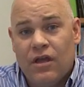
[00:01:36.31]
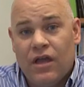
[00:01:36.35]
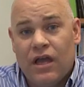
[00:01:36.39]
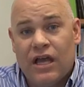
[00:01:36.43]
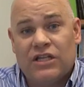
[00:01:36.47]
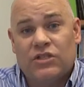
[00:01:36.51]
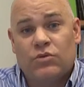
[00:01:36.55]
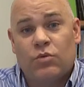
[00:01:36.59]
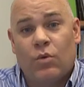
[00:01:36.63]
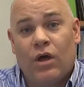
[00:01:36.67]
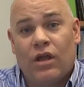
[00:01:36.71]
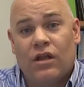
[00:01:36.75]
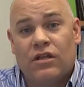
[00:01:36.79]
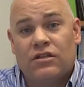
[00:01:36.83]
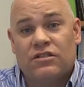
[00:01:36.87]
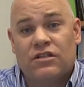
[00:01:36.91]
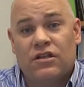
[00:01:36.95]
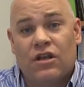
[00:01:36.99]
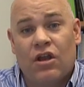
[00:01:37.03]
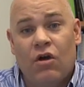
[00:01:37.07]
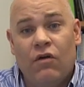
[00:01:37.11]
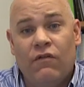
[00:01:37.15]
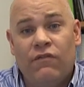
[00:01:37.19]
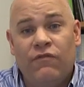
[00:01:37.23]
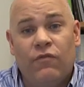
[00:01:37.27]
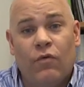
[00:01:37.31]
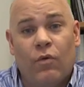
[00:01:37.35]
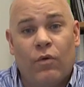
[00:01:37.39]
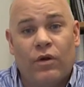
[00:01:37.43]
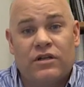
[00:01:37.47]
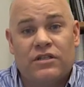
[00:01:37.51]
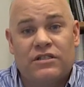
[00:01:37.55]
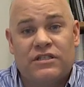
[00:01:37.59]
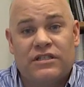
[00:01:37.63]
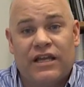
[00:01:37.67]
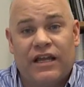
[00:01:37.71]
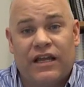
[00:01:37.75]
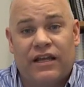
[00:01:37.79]
as well as low
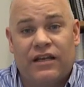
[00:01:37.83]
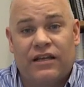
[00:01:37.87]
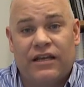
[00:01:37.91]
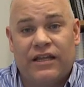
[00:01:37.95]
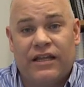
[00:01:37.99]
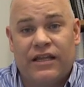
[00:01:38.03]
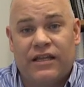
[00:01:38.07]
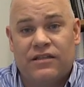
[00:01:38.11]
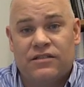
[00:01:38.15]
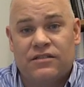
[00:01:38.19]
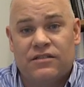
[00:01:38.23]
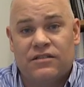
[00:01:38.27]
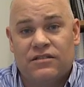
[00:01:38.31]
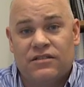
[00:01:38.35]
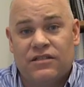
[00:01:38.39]
force techniques